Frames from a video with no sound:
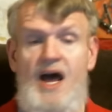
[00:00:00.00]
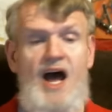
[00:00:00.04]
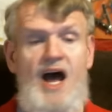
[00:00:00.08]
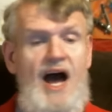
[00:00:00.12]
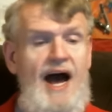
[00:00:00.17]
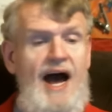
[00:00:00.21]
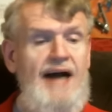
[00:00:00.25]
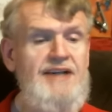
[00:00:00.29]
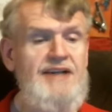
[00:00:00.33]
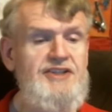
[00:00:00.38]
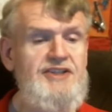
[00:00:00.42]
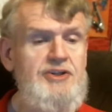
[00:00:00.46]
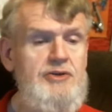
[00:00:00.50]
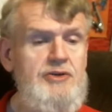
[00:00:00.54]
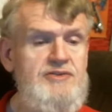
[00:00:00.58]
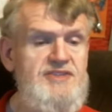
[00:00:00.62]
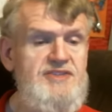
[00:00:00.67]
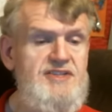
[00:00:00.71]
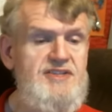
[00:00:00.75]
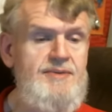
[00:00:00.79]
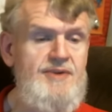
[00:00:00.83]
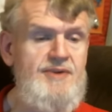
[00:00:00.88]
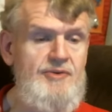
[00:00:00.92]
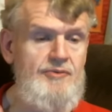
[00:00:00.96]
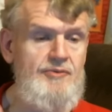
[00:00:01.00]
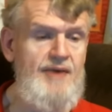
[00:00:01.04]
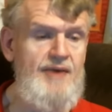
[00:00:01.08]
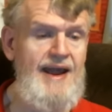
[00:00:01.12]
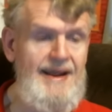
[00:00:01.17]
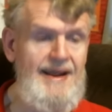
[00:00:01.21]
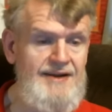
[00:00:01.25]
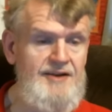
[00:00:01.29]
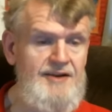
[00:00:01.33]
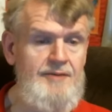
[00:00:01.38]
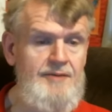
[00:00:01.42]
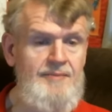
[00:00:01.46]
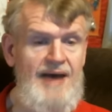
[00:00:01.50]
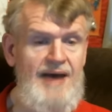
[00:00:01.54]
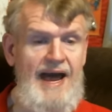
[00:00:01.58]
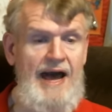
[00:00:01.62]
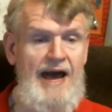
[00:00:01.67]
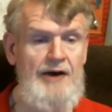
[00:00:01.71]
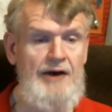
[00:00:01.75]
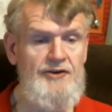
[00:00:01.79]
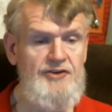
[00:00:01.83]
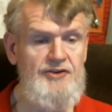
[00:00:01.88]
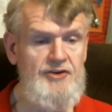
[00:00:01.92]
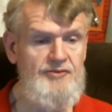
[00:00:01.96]
I chose them at random
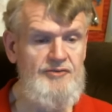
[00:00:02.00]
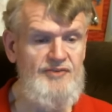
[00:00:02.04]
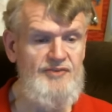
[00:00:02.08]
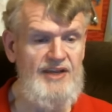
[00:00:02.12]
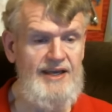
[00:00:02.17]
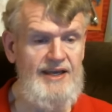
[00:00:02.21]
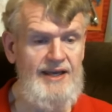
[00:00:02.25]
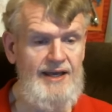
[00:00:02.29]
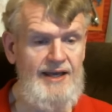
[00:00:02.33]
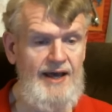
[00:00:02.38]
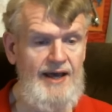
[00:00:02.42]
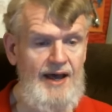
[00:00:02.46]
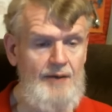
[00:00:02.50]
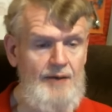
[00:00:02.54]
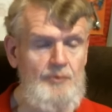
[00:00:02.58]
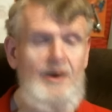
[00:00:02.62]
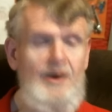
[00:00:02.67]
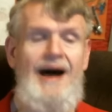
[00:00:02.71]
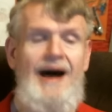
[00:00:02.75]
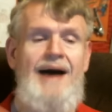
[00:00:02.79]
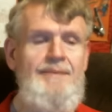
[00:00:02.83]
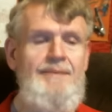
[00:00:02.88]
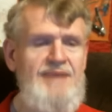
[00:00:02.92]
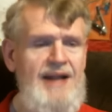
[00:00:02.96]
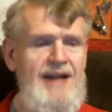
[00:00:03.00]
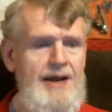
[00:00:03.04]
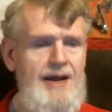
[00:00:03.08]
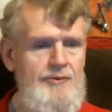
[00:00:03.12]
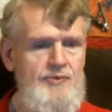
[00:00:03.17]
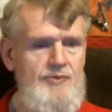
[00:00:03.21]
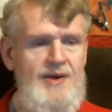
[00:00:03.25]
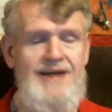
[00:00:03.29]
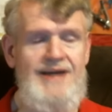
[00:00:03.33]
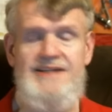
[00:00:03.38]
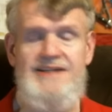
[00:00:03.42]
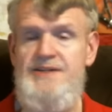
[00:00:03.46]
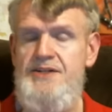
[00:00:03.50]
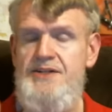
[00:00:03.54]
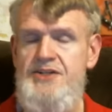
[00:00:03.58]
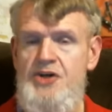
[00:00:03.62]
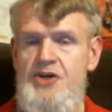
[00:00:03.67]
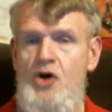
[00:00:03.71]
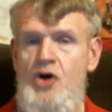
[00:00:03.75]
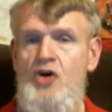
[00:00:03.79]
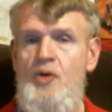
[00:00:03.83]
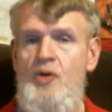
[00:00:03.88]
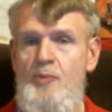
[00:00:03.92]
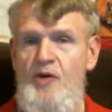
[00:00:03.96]
out of the, uh, well, I mean, I read
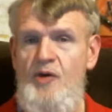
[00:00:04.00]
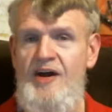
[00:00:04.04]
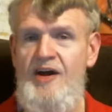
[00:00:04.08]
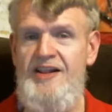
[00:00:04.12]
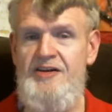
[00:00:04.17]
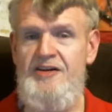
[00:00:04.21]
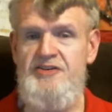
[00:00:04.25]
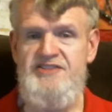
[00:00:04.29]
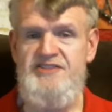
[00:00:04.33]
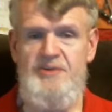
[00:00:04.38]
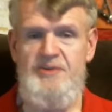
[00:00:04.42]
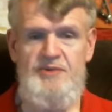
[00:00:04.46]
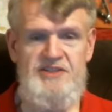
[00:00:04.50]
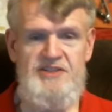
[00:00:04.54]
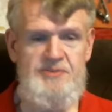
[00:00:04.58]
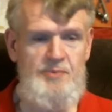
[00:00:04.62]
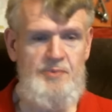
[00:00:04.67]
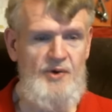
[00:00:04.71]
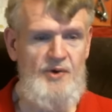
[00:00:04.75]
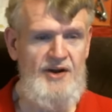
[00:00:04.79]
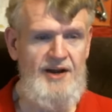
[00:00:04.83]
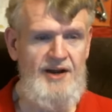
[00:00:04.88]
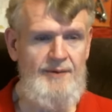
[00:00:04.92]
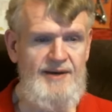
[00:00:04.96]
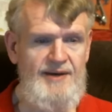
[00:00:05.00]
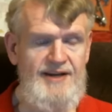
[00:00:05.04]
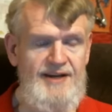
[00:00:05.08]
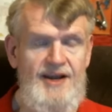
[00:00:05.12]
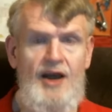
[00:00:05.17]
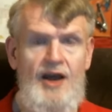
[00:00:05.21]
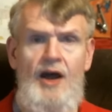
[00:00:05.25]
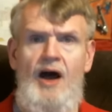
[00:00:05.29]
Young Abuelos, at which point I went,